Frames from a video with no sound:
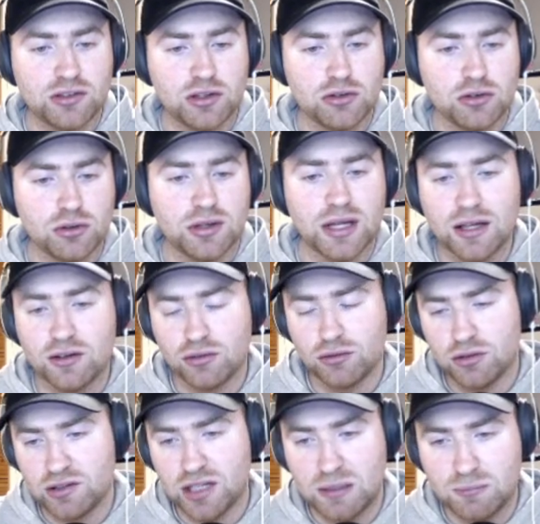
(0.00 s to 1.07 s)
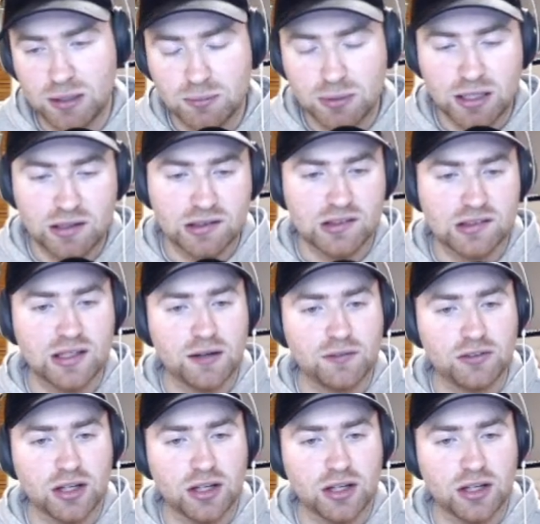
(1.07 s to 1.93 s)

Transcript: to do that through DPPs and stuff.